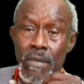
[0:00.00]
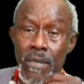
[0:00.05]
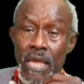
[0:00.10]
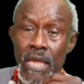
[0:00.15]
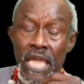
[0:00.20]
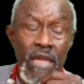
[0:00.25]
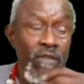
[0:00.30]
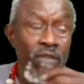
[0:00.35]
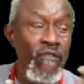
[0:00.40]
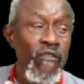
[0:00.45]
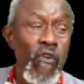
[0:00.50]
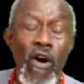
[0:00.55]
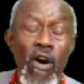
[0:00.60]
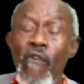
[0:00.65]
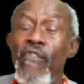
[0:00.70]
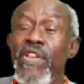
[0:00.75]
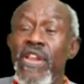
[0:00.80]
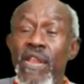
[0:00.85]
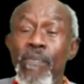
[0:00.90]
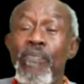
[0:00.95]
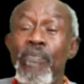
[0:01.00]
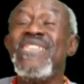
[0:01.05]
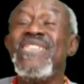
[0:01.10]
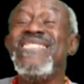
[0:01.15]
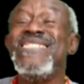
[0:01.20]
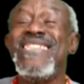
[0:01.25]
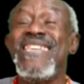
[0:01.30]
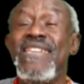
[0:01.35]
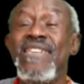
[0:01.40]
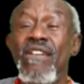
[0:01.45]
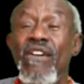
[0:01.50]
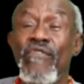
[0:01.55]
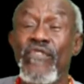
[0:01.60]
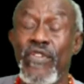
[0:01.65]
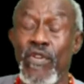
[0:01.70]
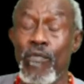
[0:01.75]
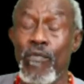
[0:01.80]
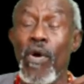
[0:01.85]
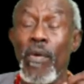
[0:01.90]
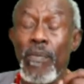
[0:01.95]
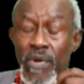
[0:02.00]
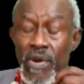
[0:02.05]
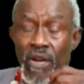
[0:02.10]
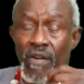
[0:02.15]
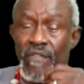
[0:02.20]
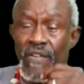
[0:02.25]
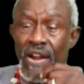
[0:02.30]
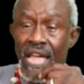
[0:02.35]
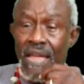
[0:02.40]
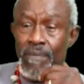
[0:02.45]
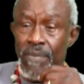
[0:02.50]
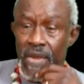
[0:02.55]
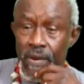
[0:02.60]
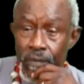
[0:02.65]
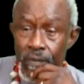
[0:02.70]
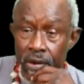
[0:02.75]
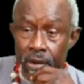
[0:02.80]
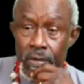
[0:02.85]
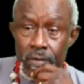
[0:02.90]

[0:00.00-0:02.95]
involving the President of the Republic of Liberia.